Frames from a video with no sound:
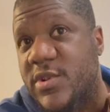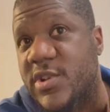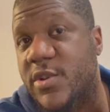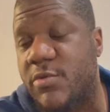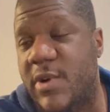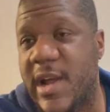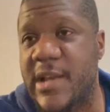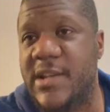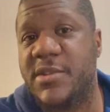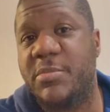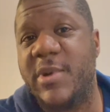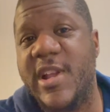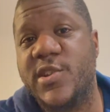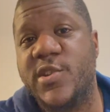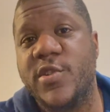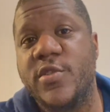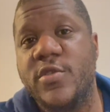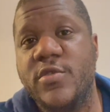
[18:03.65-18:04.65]
Do I
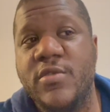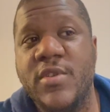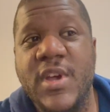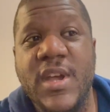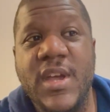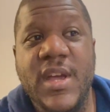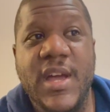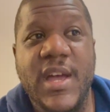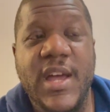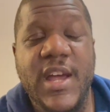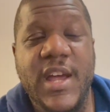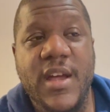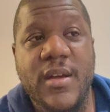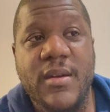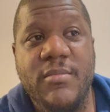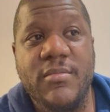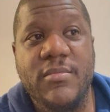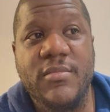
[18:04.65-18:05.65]
expect to
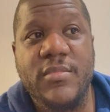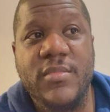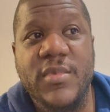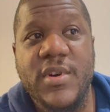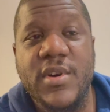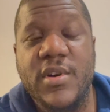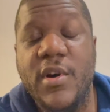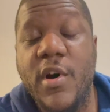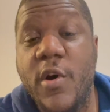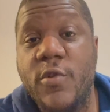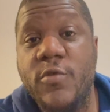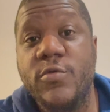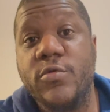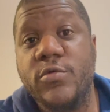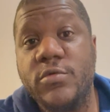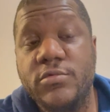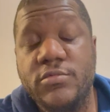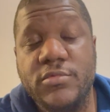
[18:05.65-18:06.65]
um,
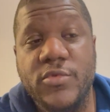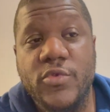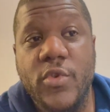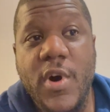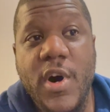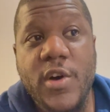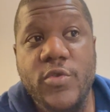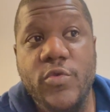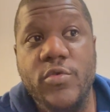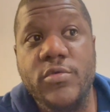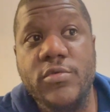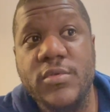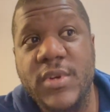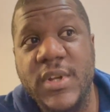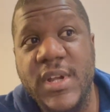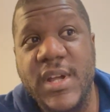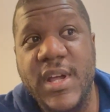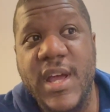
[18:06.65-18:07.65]
hodl or huddle
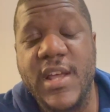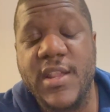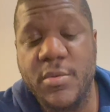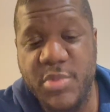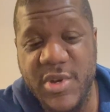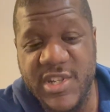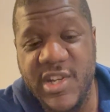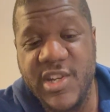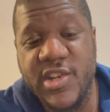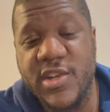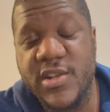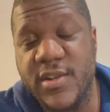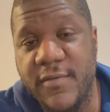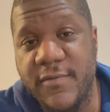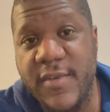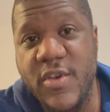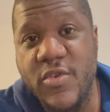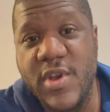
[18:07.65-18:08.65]
uh, the position? The
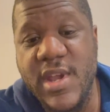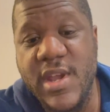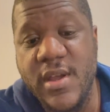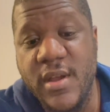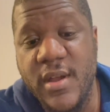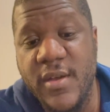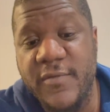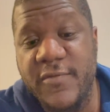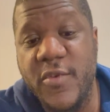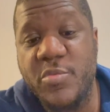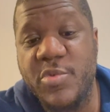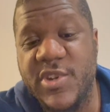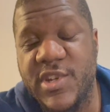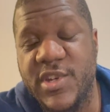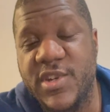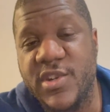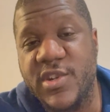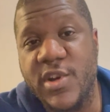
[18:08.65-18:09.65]
very few
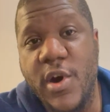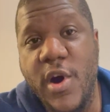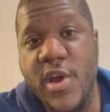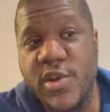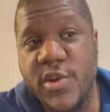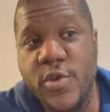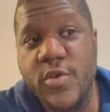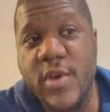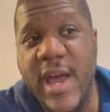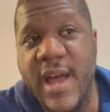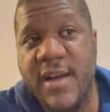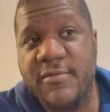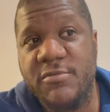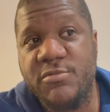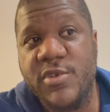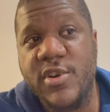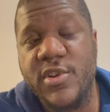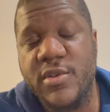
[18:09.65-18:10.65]
positions that I do have,
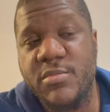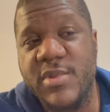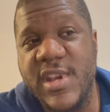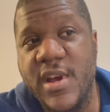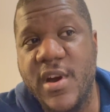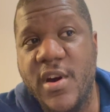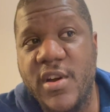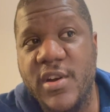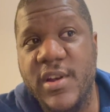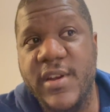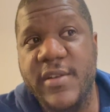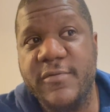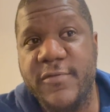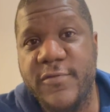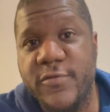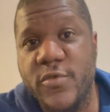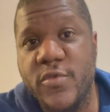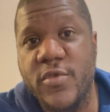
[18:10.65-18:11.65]
I'm not going to be huddling
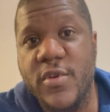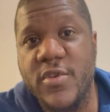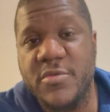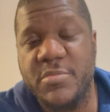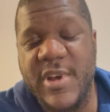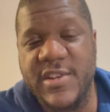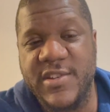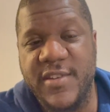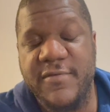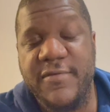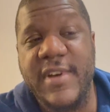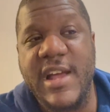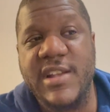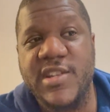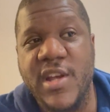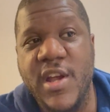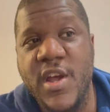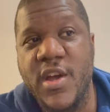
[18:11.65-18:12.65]
through those bands. In
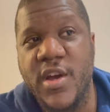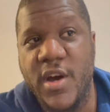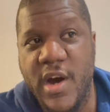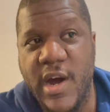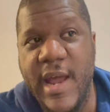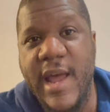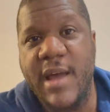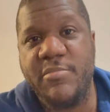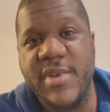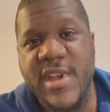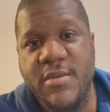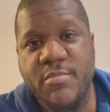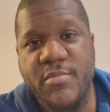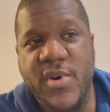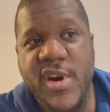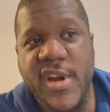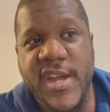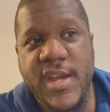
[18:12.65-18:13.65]
fact, I have been
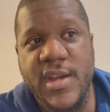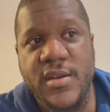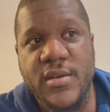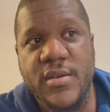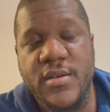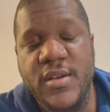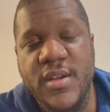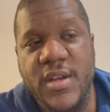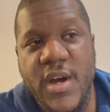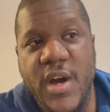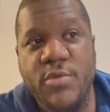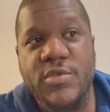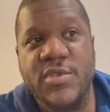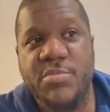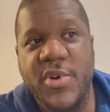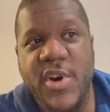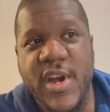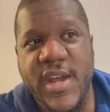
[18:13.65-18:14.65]
buying. I was
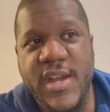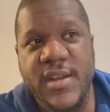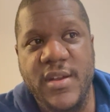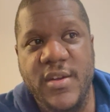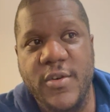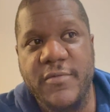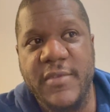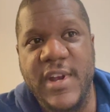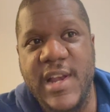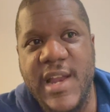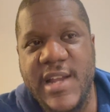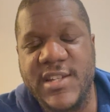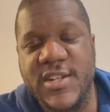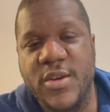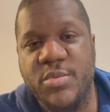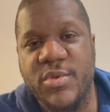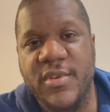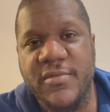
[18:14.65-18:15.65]
buying over the last
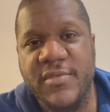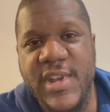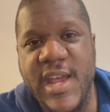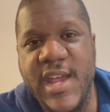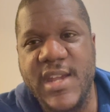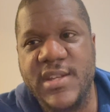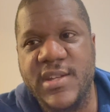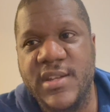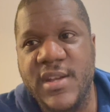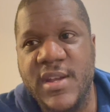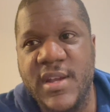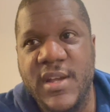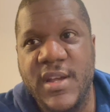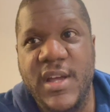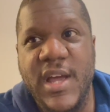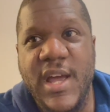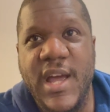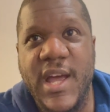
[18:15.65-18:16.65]
couple of days,
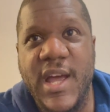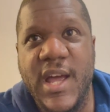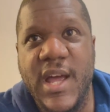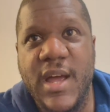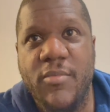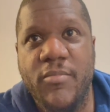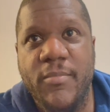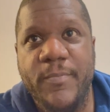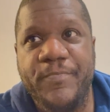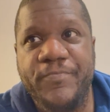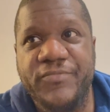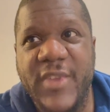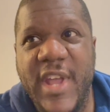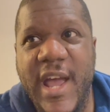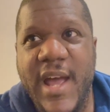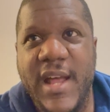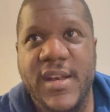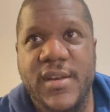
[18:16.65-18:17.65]
um,
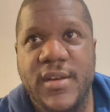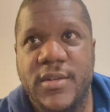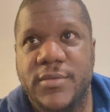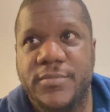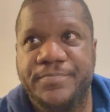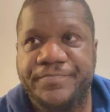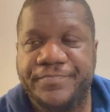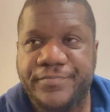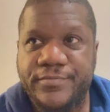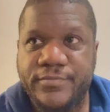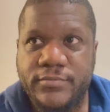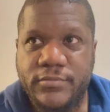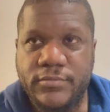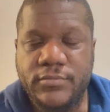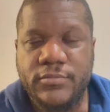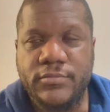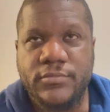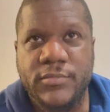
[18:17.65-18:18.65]
and
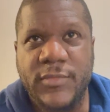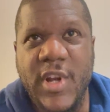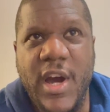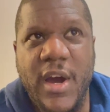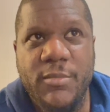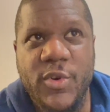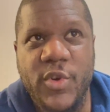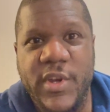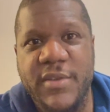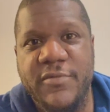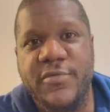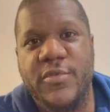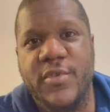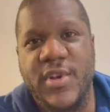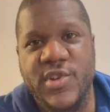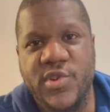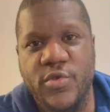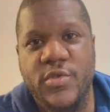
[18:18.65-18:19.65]
I'm looking
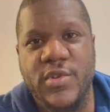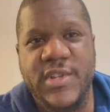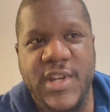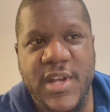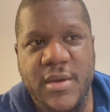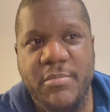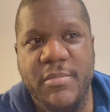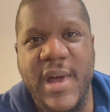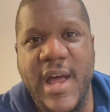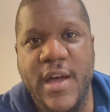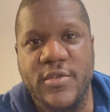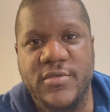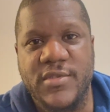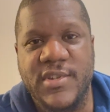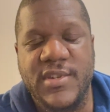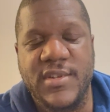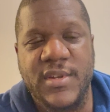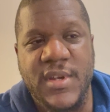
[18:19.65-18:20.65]
for a short-term
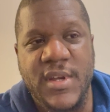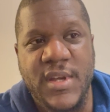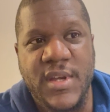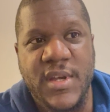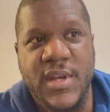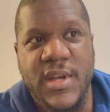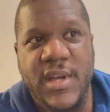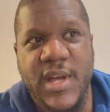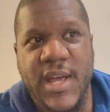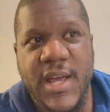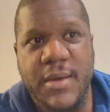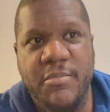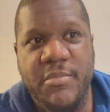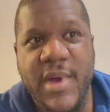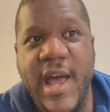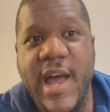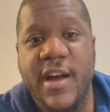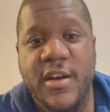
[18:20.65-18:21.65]
bounce
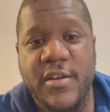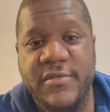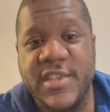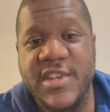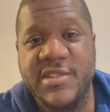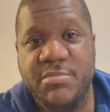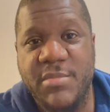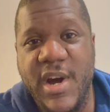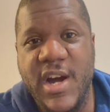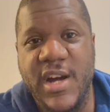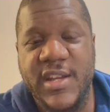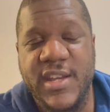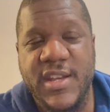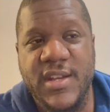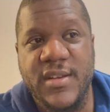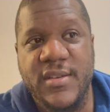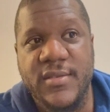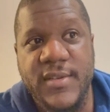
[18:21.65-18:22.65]
um, out of this
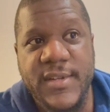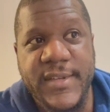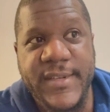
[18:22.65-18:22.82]
market.